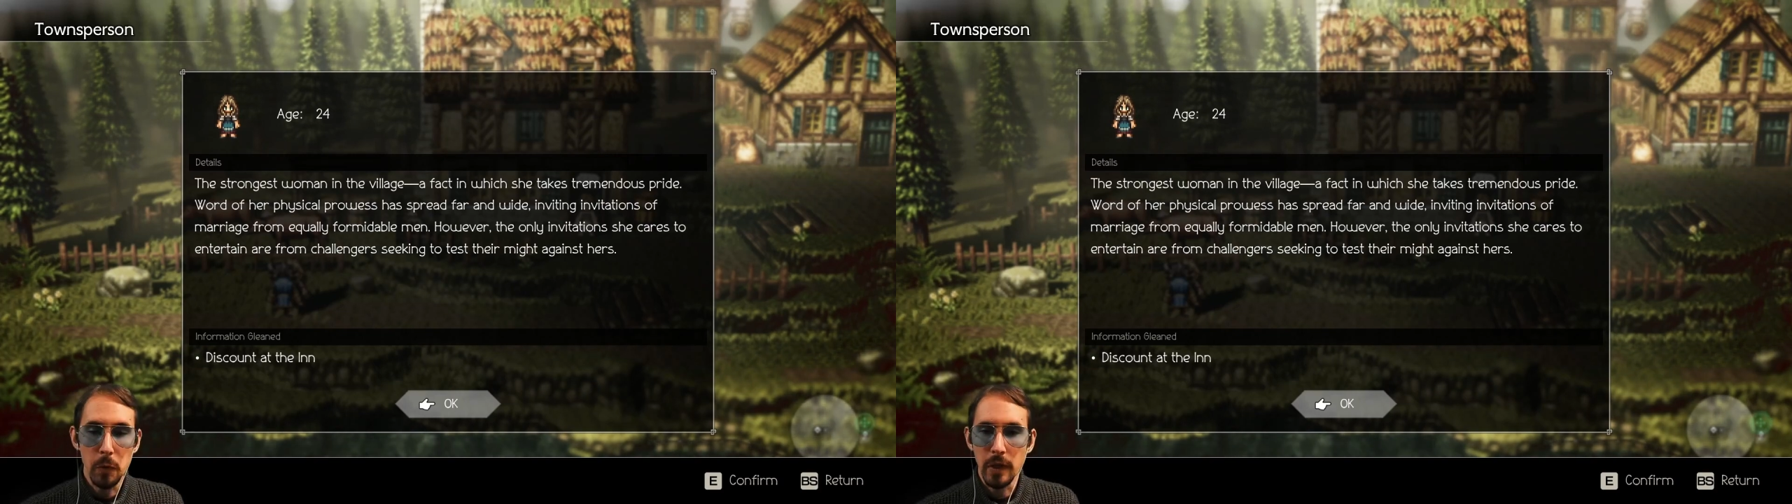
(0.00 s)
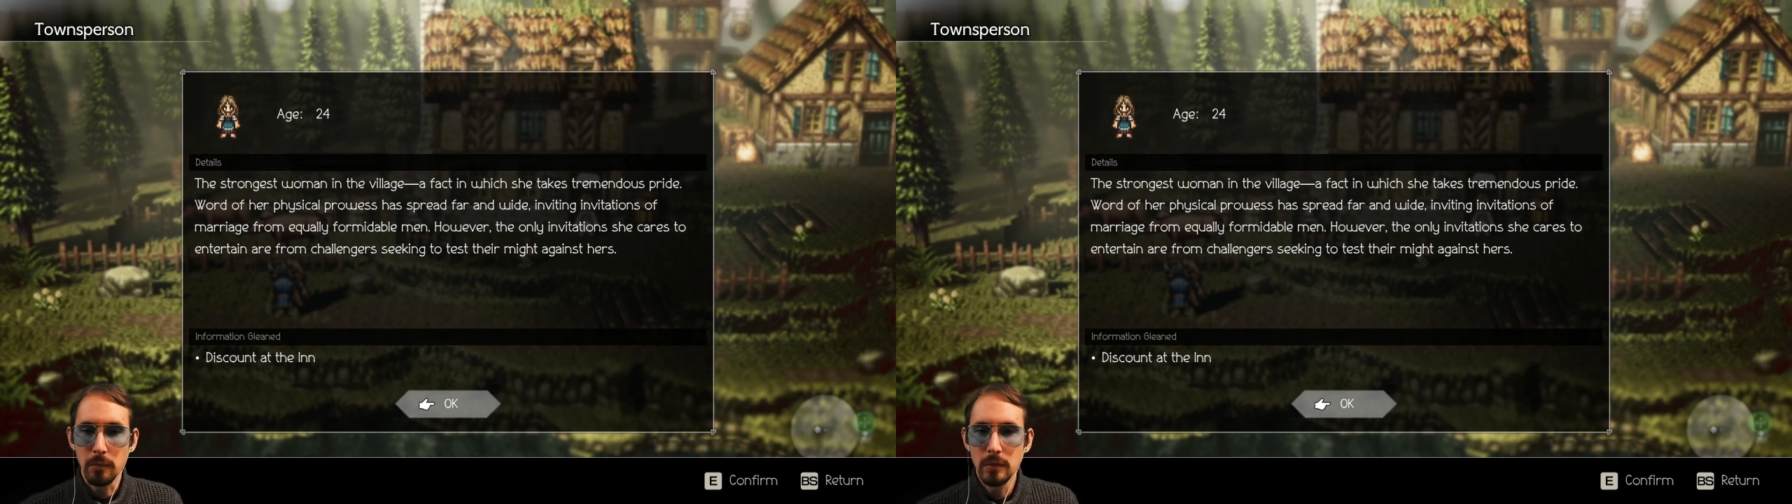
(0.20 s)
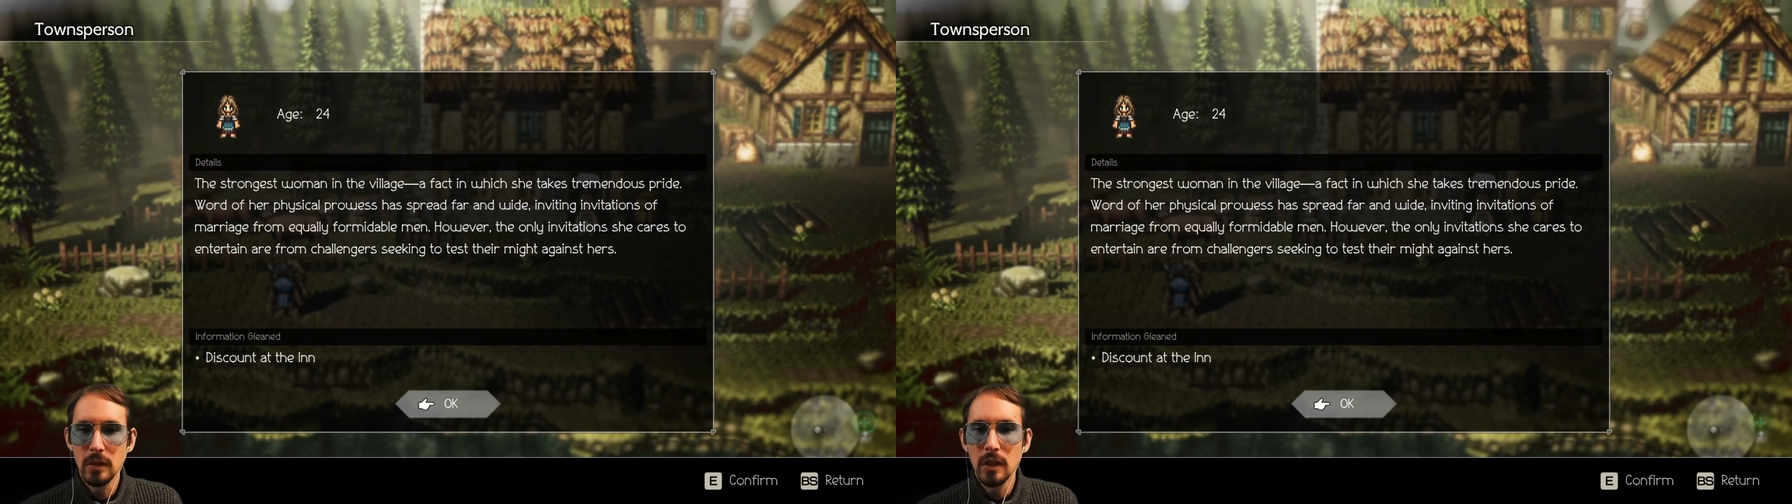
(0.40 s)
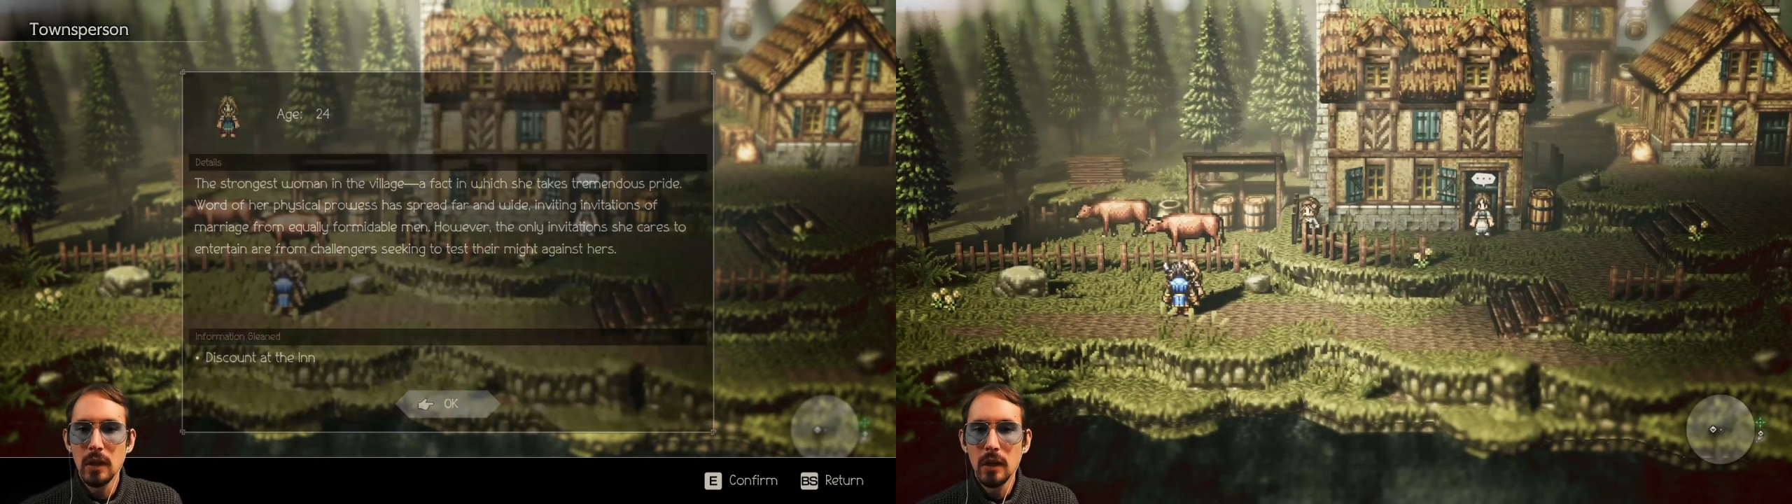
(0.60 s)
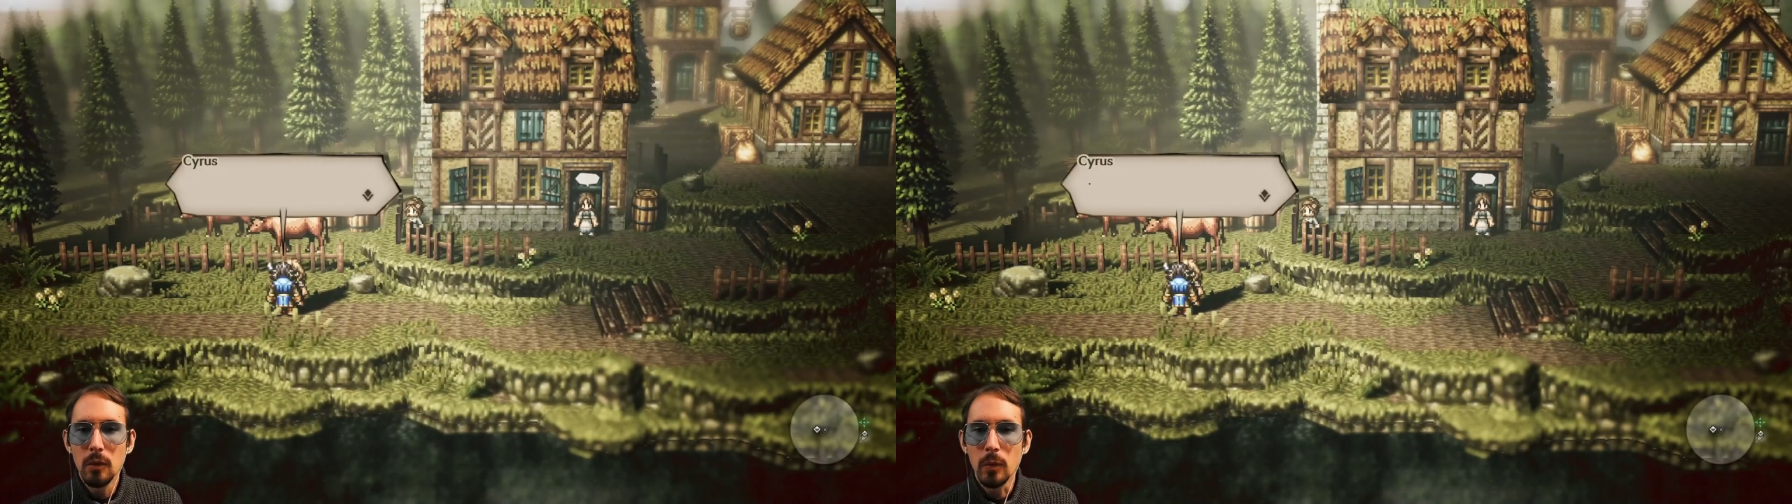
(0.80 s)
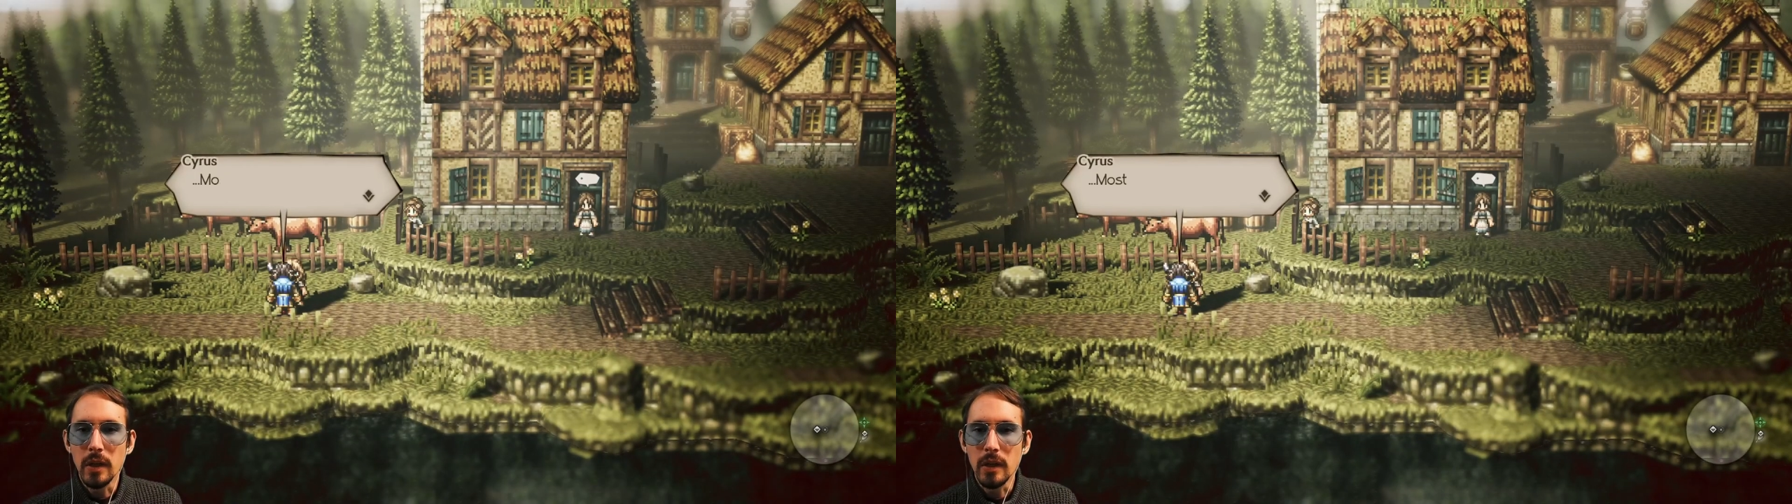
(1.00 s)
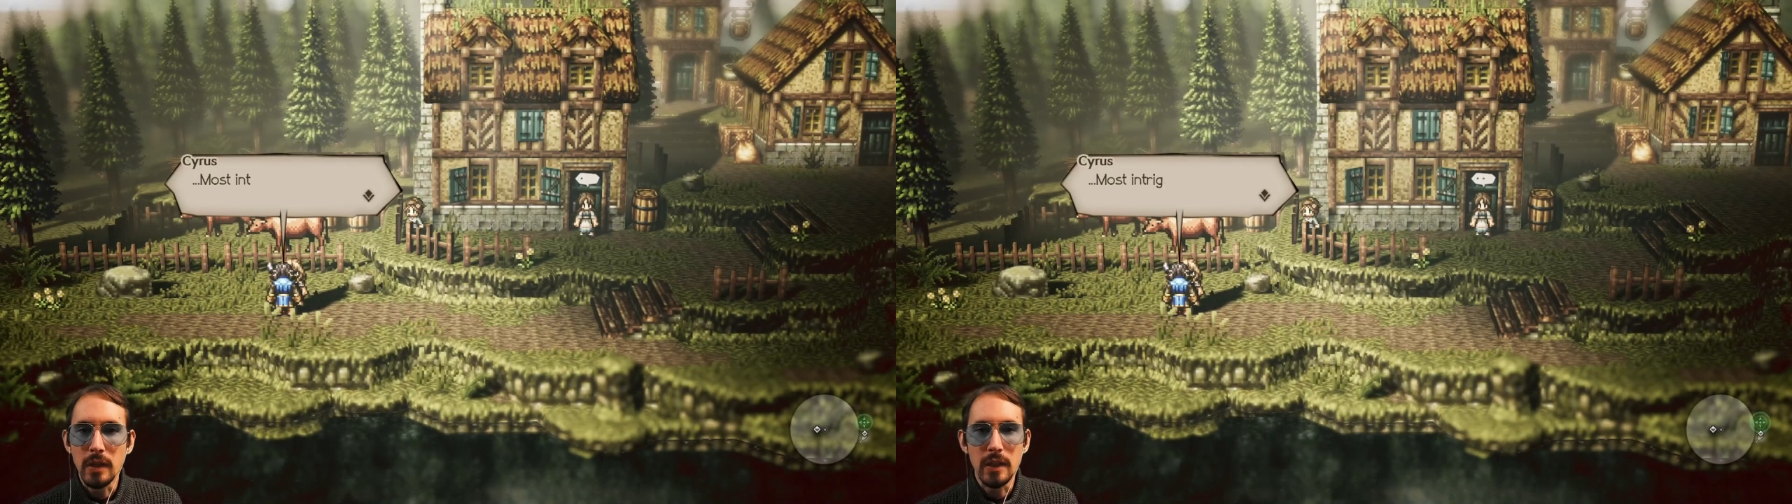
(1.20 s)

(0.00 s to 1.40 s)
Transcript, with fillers: Okay, we